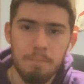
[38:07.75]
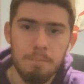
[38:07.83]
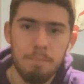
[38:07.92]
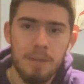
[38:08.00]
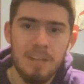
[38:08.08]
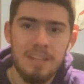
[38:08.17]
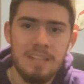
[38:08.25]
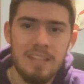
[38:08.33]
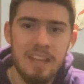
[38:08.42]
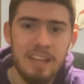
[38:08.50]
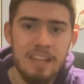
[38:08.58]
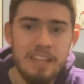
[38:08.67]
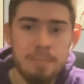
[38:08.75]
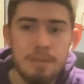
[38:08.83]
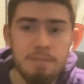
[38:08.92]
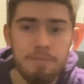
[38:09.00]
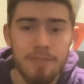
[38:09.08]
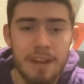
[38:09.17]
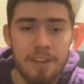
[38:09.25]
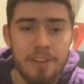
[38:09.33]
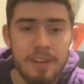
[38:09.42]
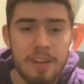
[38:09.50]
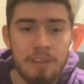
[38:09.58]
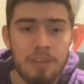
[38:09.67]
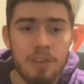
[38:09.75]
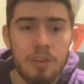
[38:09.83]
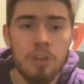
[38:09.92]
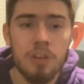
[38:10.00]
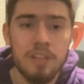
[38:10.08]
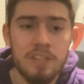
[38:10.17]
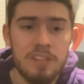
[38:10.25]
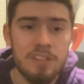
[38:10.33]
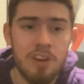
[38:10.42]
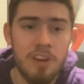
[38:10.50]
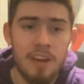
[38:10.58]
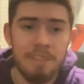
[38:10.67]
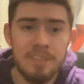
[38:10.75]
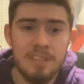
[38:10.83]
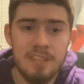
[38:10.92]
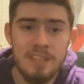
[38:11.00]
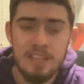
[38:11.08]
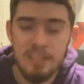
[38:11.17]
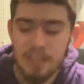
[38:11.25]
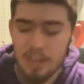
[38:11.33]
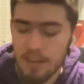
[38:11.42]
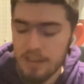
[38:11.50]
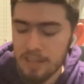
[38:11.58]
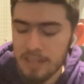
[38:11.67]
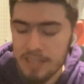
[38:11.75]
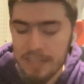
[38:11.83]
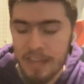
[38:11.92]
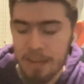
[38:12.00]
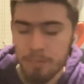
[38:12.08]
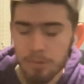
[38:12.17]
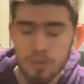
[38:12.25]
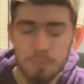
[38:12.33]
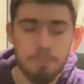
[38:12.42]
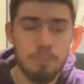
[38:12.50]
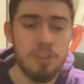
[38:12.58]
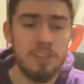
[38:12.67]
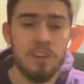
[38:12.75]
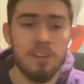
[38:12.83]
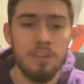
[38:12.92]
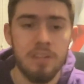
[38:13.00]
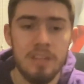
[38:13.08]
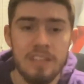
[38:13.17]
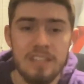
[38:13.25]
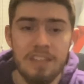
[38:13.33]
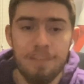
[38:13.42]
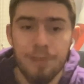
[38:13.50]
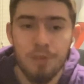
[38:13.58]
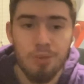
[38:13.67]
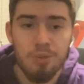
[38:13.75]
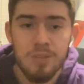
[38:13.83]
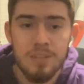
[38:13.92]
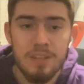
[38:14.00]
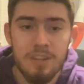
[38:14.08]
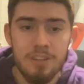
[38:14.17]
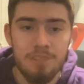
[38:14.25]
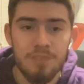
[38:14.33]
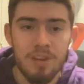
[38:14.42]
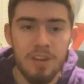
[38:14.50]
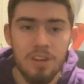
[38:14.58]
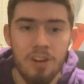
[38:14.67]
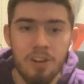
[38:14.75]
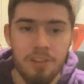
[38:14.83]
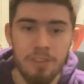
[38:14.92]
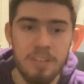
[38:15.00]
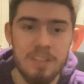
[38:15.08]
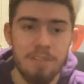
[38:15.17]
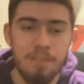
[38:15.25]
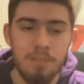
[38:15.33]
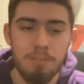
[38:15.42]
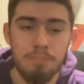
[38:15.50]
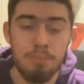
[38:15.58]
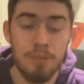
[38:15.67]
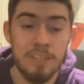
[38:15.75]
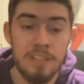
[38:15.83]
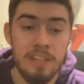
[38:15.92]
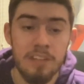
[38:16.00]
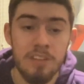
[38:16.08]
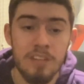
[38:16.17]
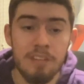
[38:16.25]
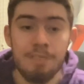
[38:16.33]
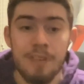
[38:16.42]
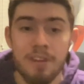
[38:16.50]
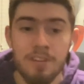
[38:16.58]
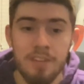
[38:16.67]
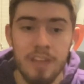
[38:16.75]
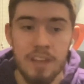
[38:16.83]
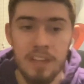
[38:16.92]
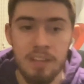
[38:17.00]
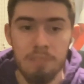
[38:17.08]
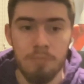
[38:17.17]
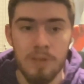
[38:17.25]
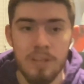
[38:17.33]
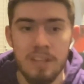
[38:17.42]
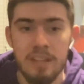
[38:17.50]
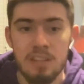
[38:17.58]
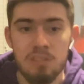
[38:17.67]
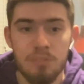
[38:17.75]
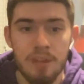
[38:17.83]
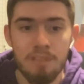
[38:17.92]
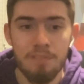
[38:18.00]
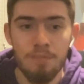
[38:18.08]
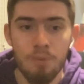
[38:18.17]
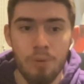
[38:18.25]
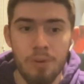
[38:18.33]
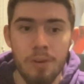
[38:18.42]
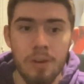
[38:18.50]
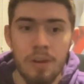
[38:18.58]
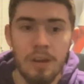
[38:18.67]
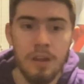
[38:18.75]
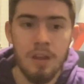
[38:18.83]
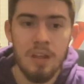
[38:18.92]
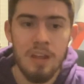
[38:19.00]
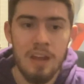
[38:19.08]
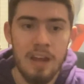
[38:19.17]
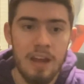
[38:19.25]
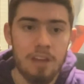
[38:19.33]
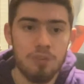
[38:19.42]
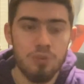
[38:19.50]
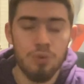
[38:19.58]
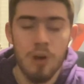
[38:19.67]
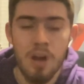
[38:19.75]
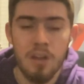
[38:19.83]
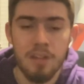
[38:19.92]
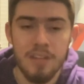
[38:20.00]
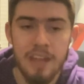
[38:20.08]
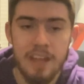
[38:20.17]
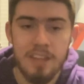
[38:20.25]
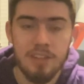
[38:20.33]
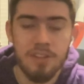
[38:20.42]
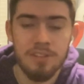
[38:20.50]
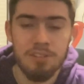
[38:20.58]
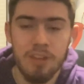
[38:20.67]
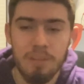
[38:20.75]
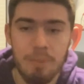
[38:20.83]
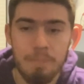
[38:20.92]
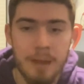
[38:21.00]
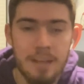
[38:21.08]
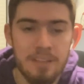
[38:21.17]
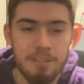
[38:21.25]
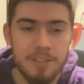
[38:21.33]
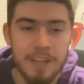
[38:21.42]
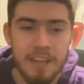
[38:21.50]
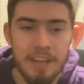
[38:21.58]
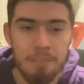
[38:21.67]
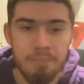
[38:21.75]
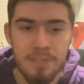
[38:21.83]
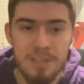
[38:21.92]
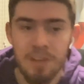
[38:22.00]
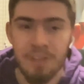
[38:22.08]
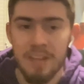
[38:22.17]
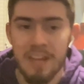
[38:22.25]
But he's been very good to start off the season. This game, it was particularly difficult. Javon Carter is a pretty good defender than what he gets credit for. Drew Holiday is also going to be pestering him, so